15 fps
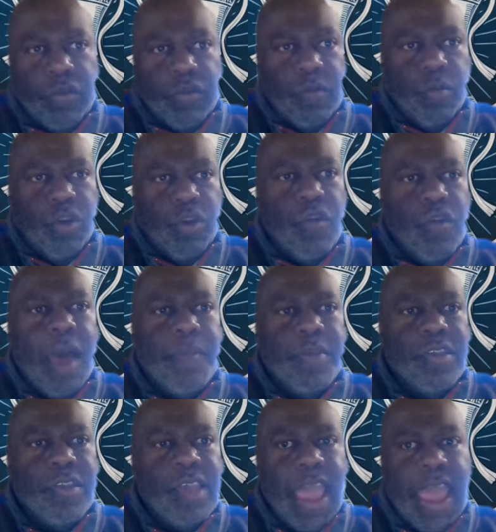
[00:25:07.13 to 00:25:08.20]
would drop his
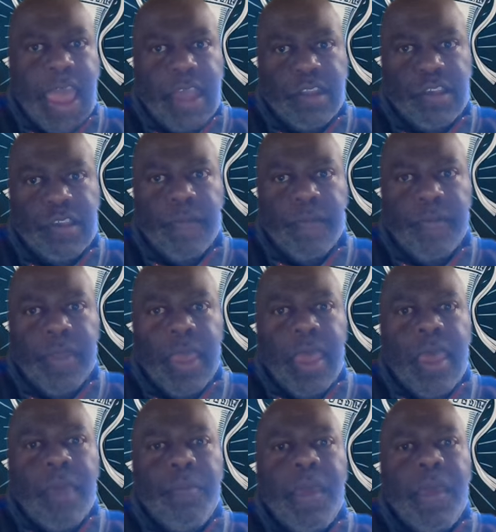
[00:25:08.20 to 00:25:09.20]
hands. People